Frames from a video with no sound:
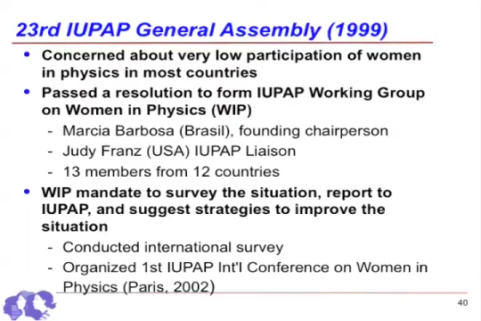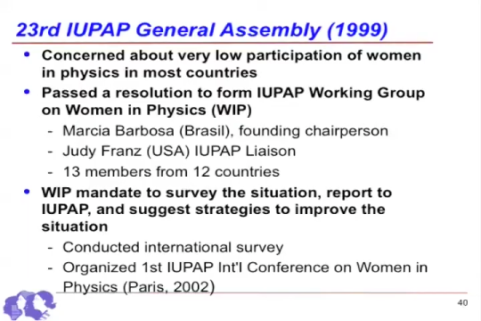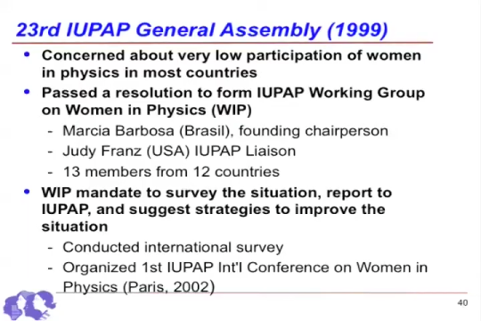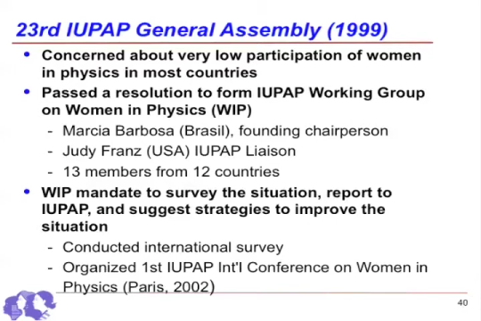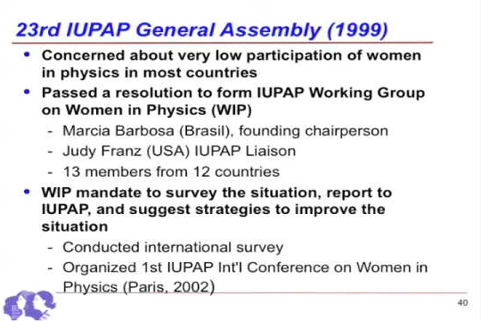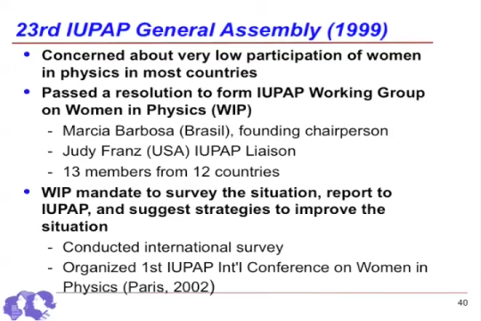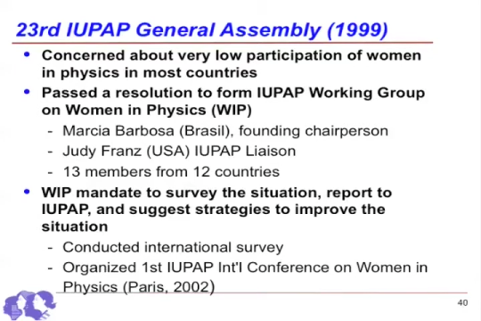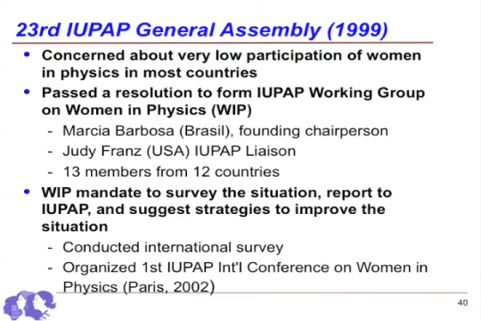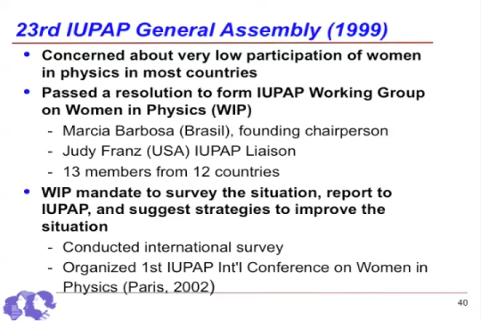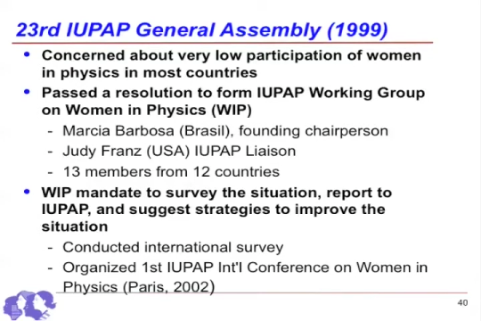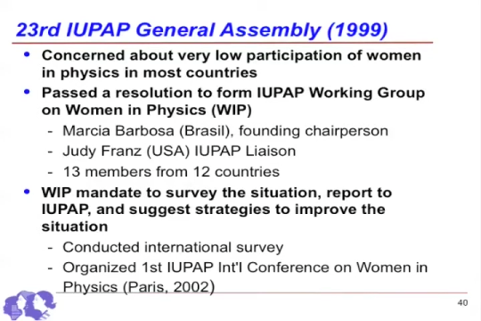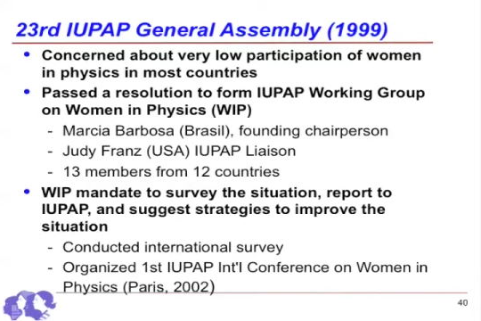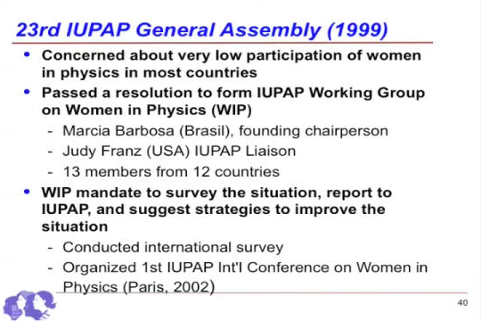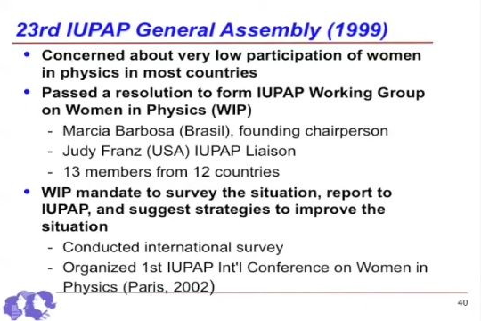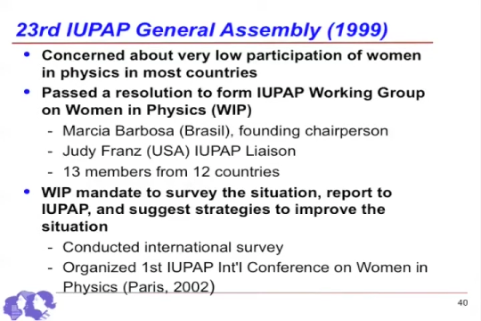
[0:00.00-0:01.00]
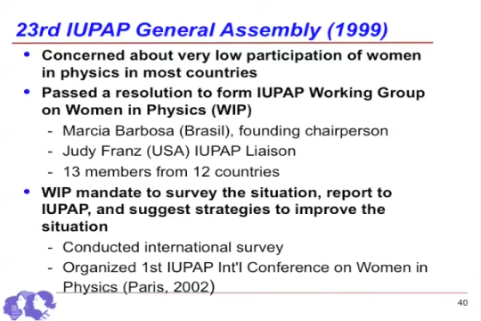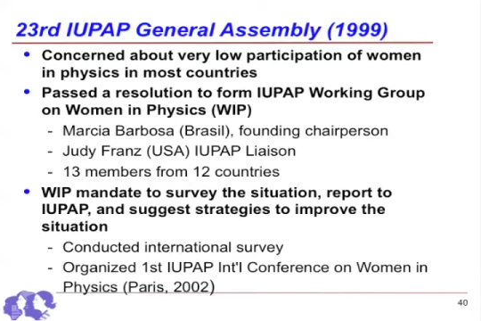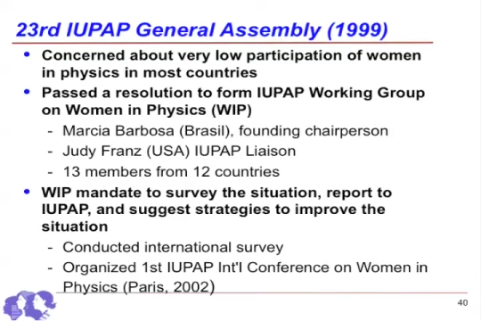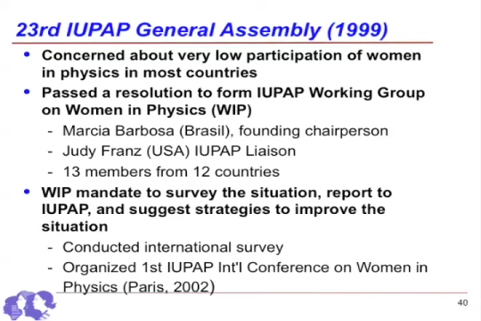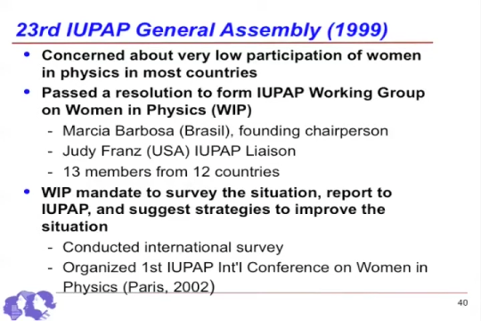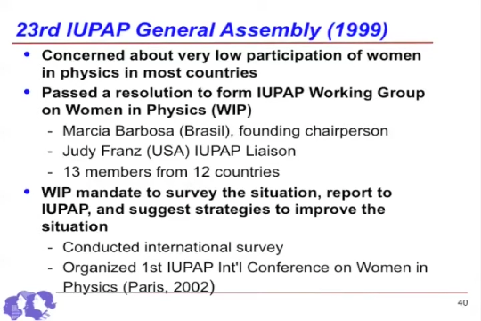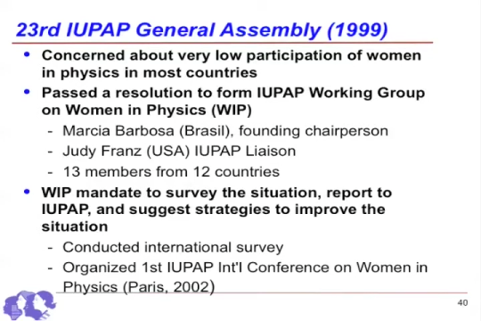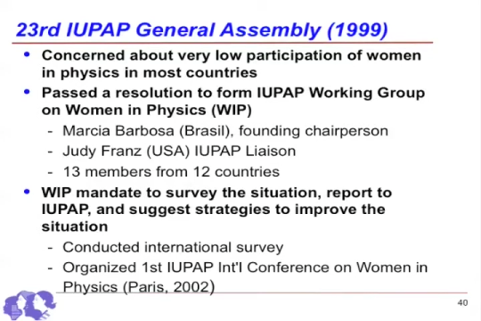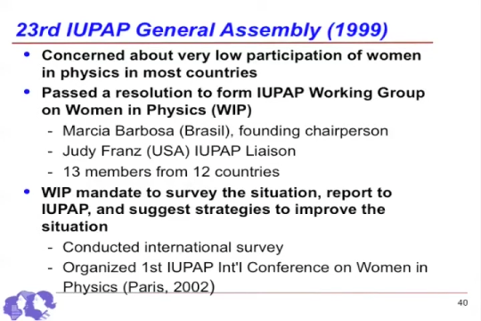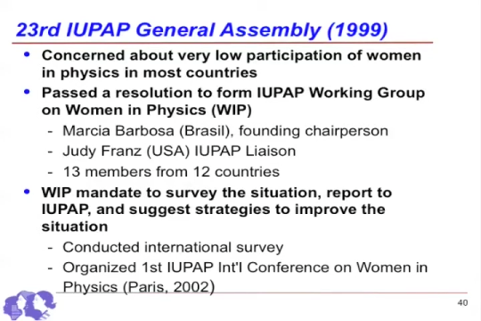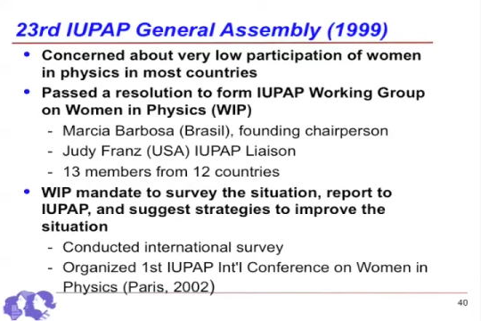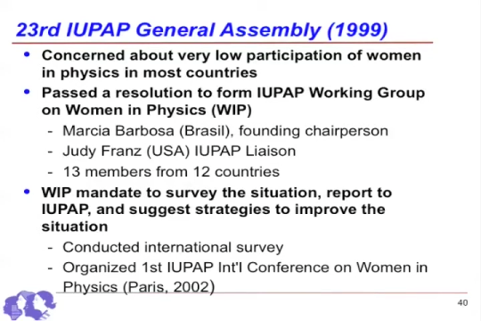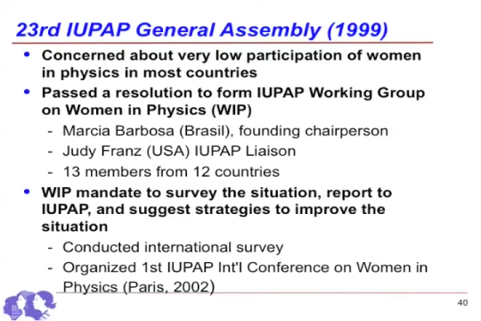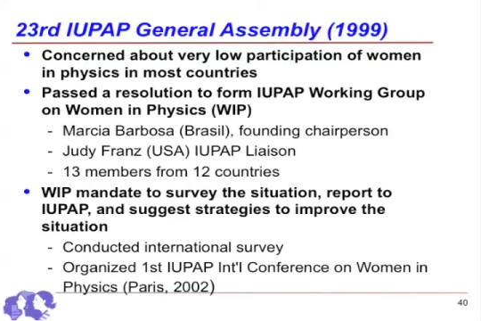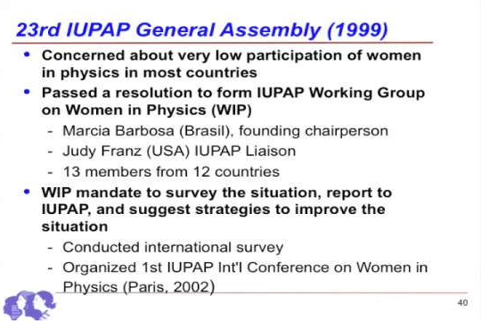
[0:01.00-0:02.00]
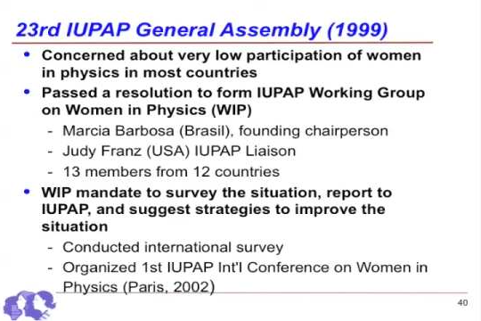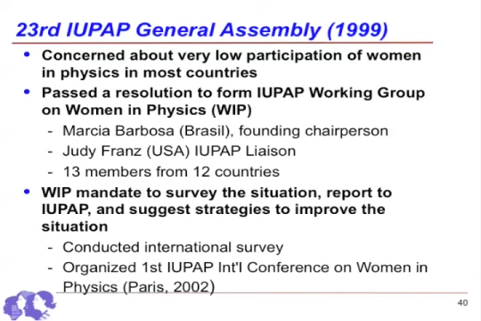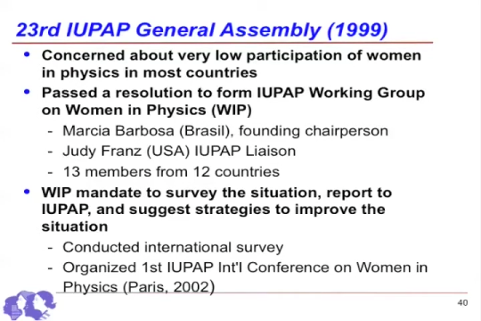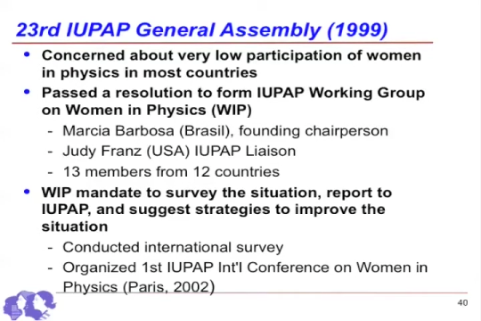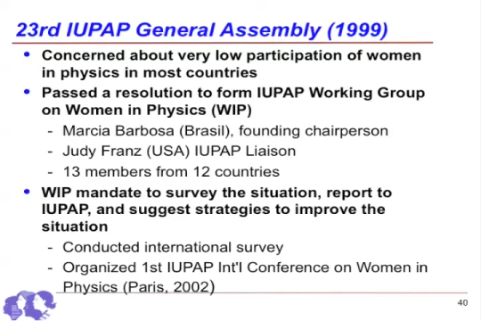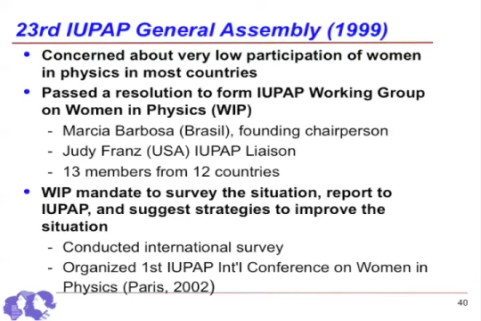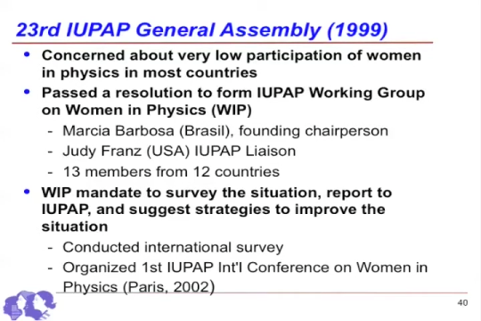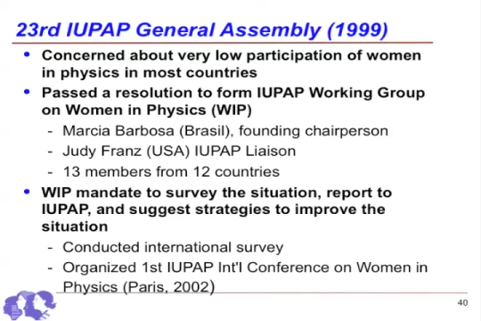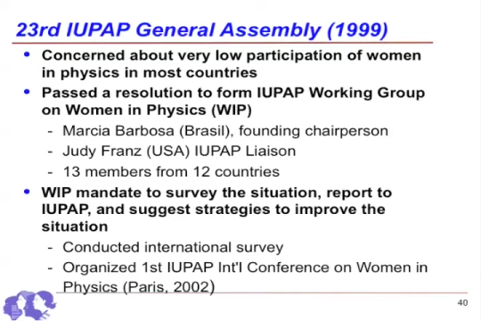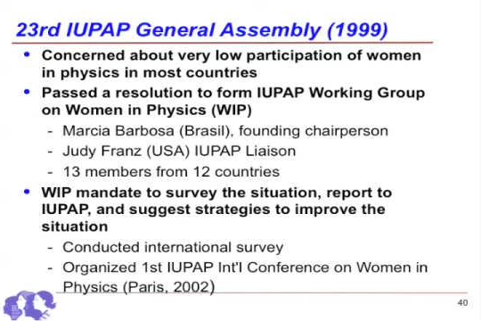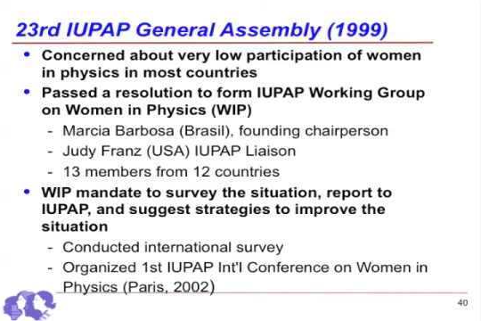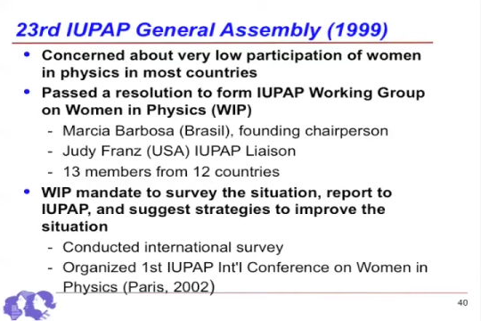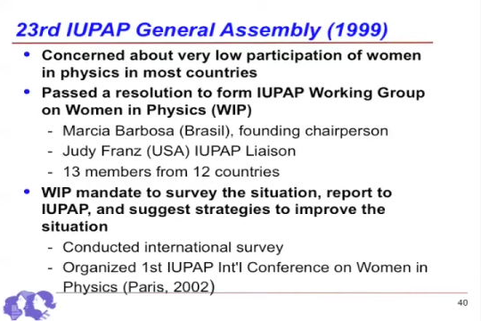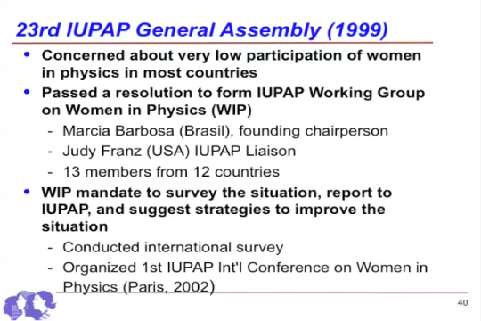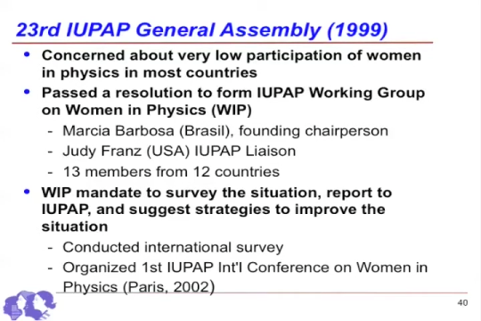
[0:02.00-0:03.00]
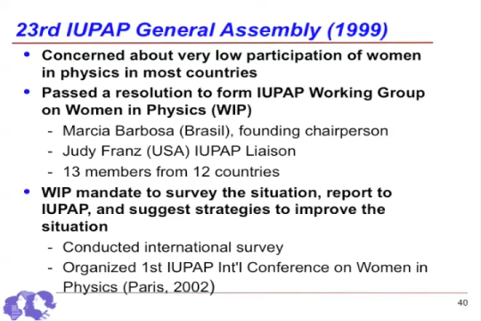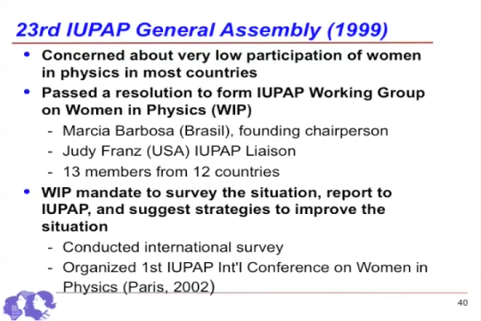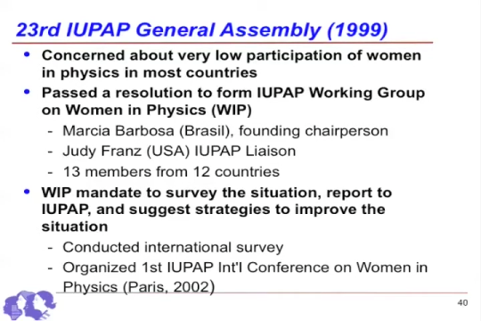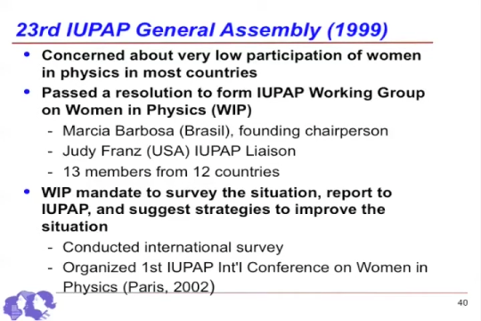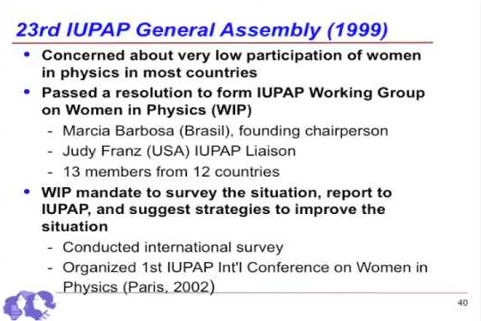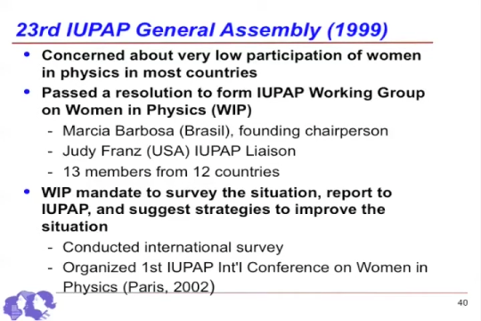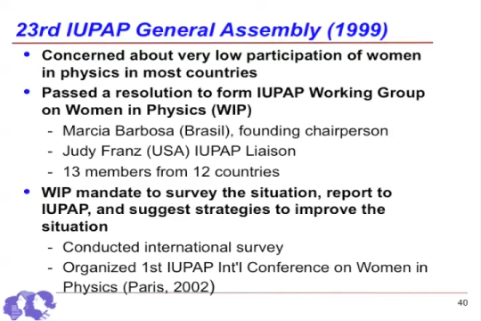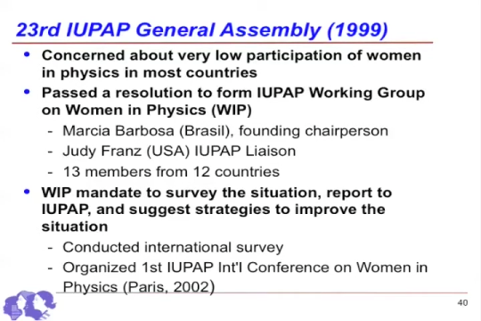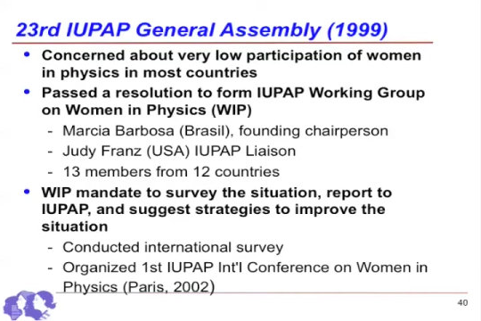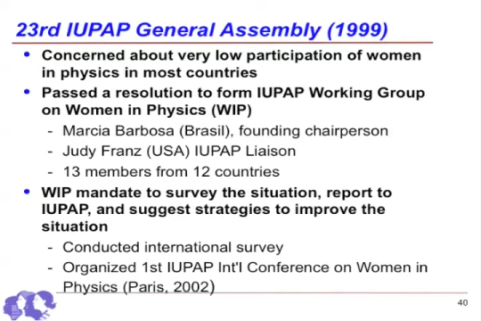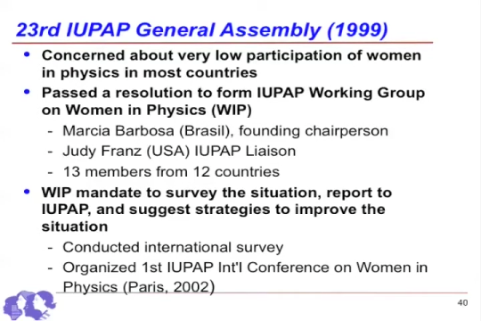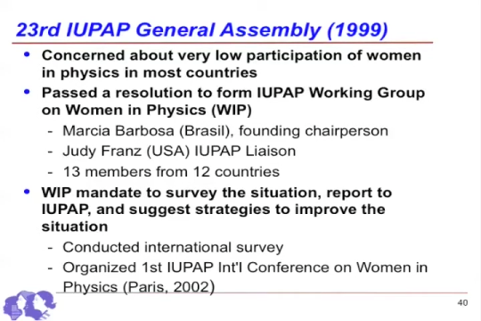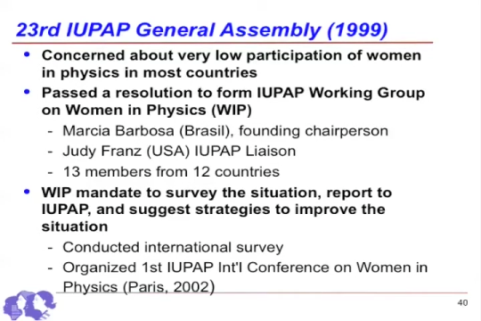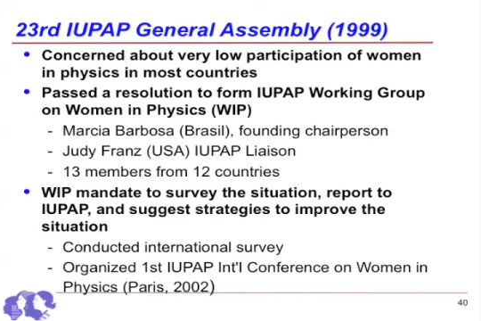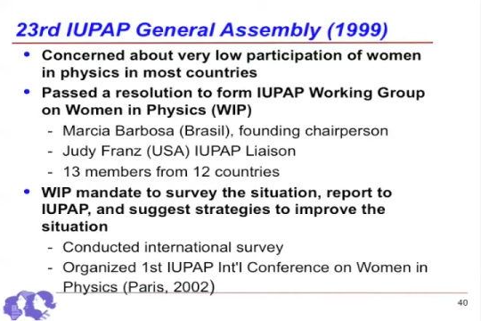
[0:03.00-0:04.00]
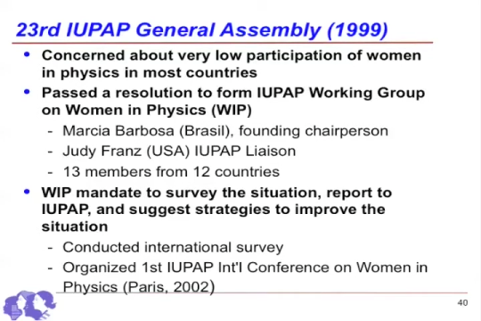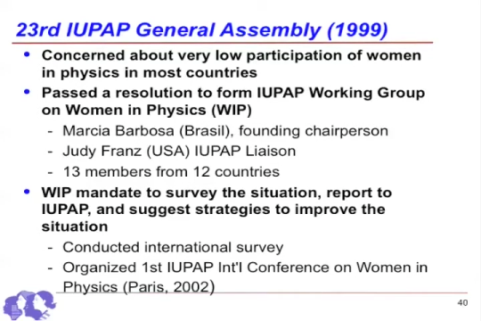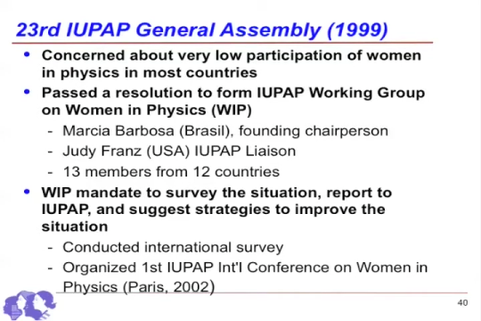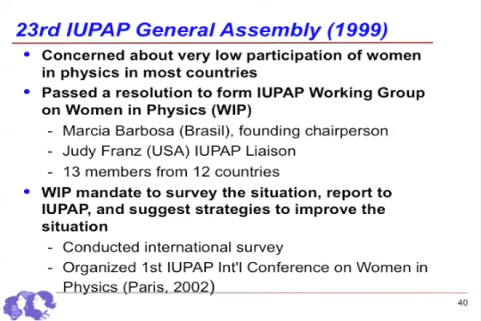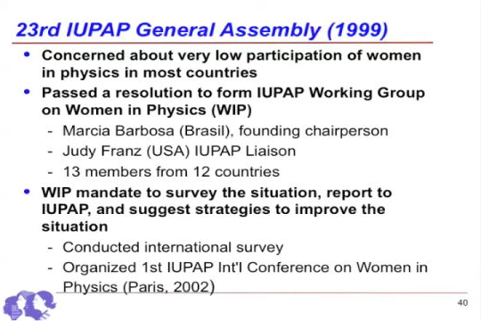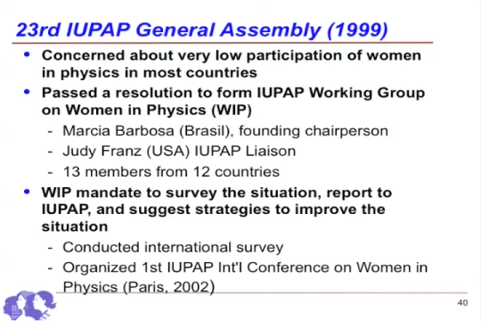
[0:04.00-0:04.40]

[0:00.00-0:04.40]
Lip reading: [unreadable: no face in view]